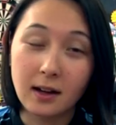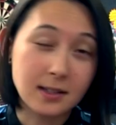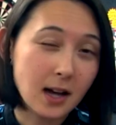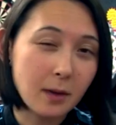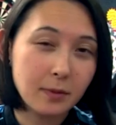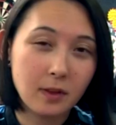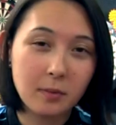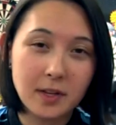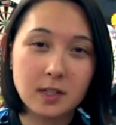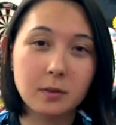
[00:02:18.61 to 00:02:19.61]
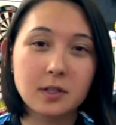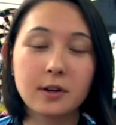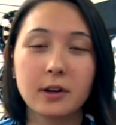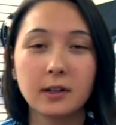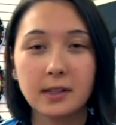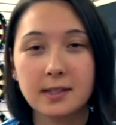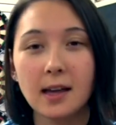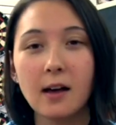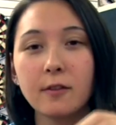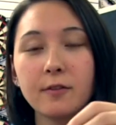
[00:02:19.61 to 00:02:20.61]
On top of the amazing material
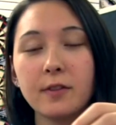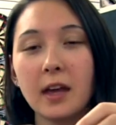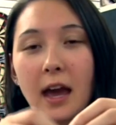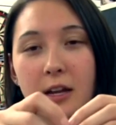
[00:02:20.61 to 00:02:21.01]
itself, the